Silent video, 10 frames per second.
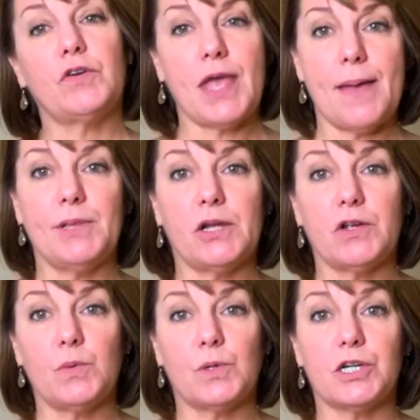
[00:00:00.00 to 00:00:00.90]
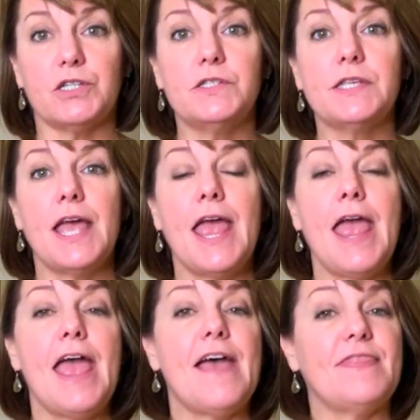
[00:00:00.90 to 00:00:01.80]
vocabulary words,
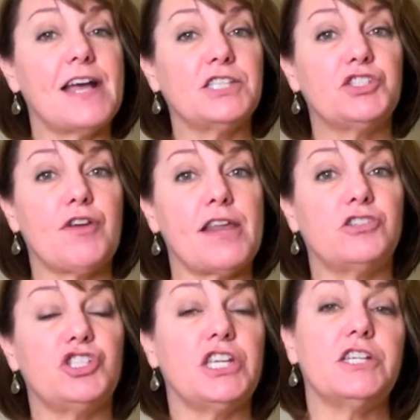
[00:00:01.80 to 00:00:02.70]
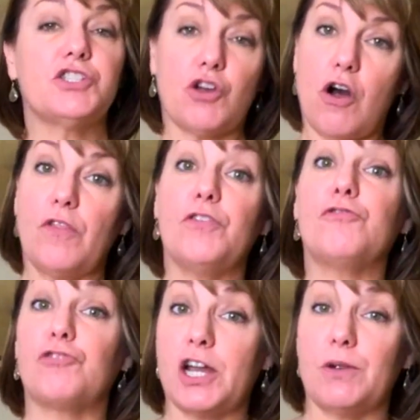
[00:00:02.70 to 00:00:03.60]
and that strategy is called the
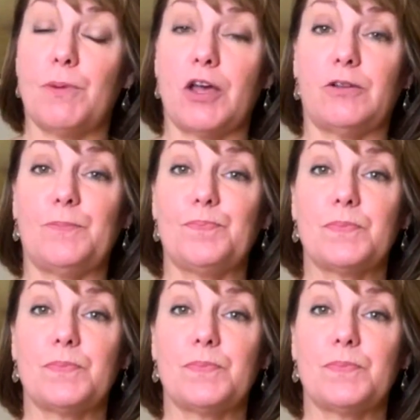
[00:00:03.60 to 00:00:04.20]
Frayer model.